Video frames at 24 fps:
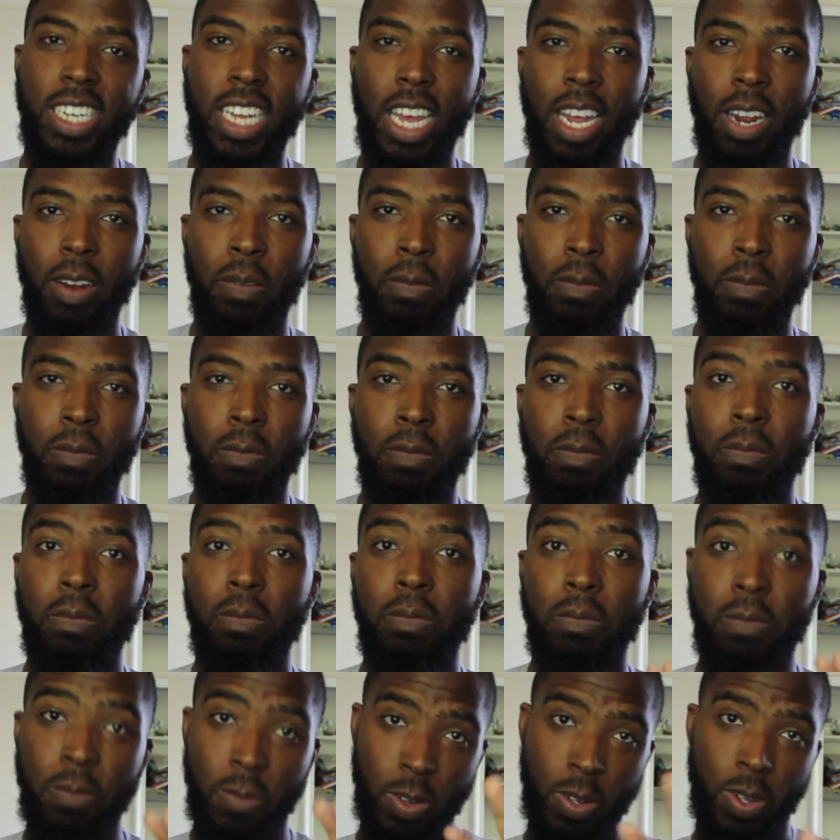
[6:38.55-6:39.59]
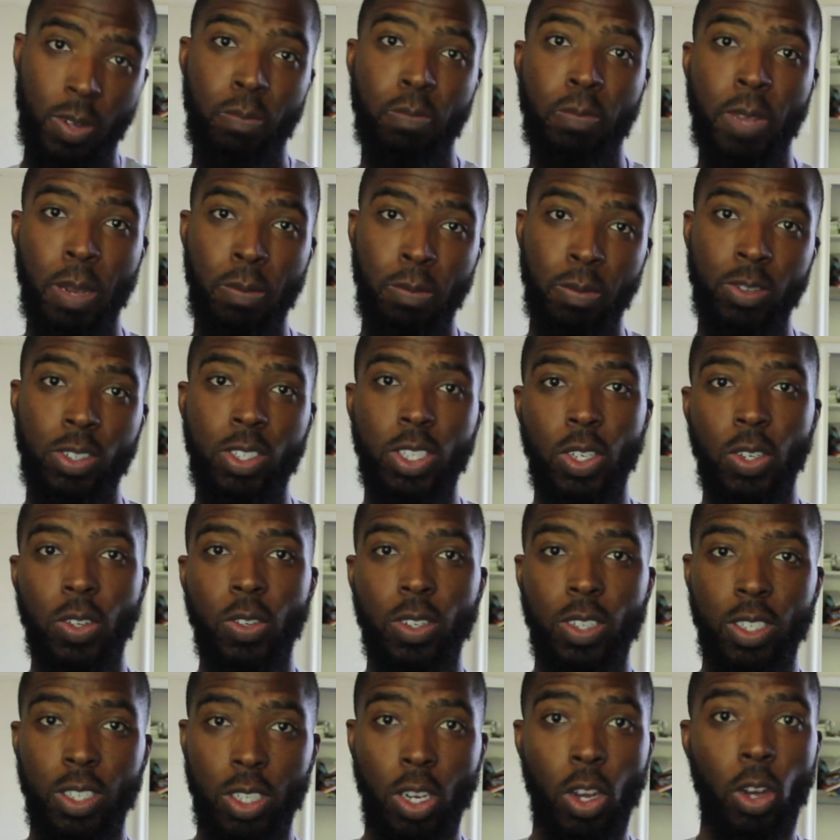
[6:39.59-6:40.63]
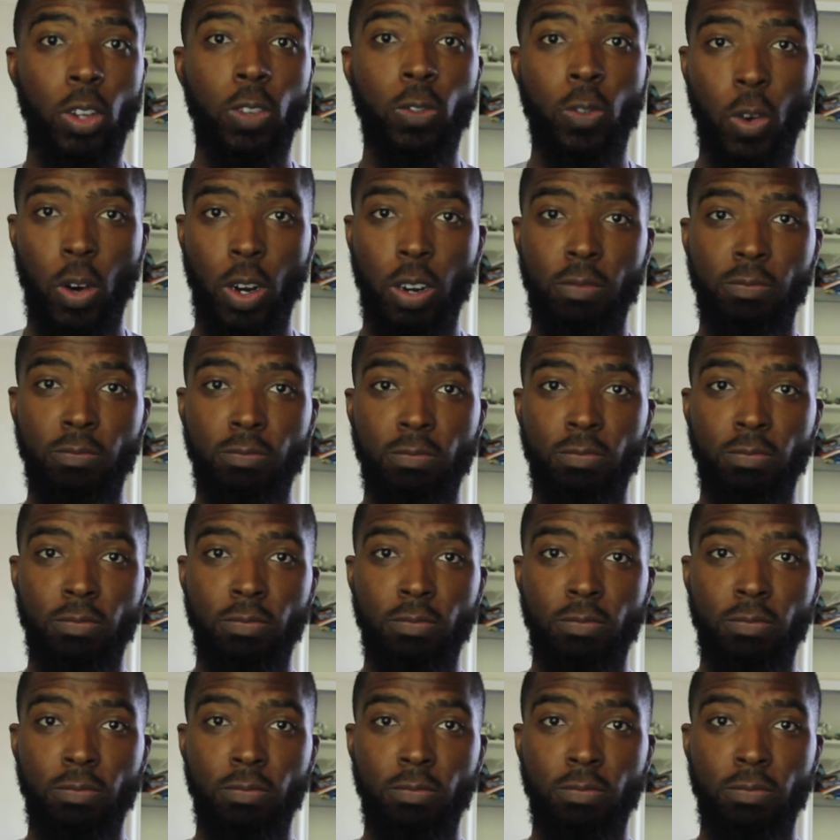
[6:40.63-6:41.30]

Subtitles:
that people chose for.